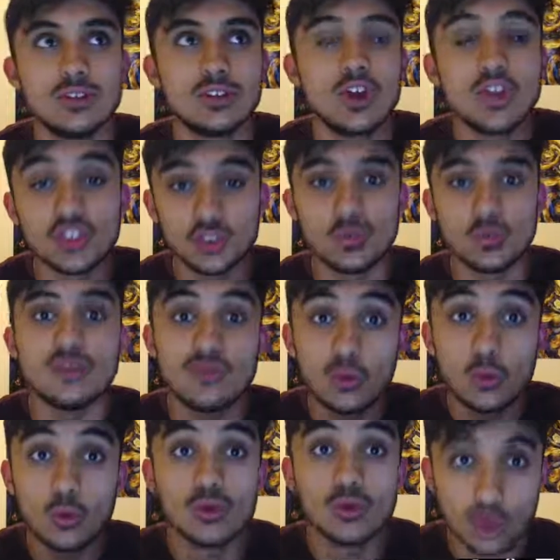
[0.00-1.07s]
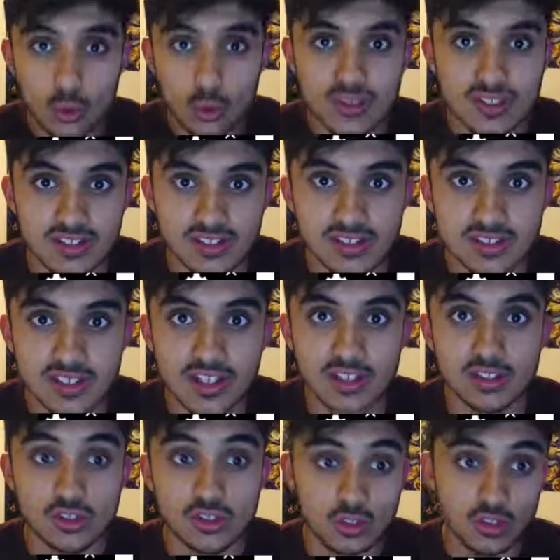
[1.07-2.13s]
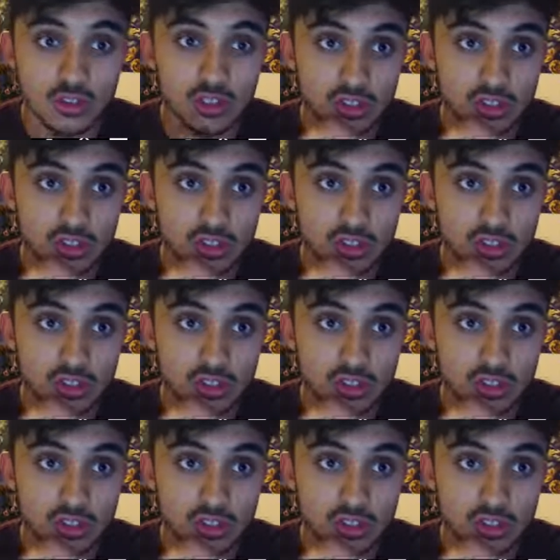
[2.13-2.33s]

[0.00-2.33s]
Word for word: conduit for the audience to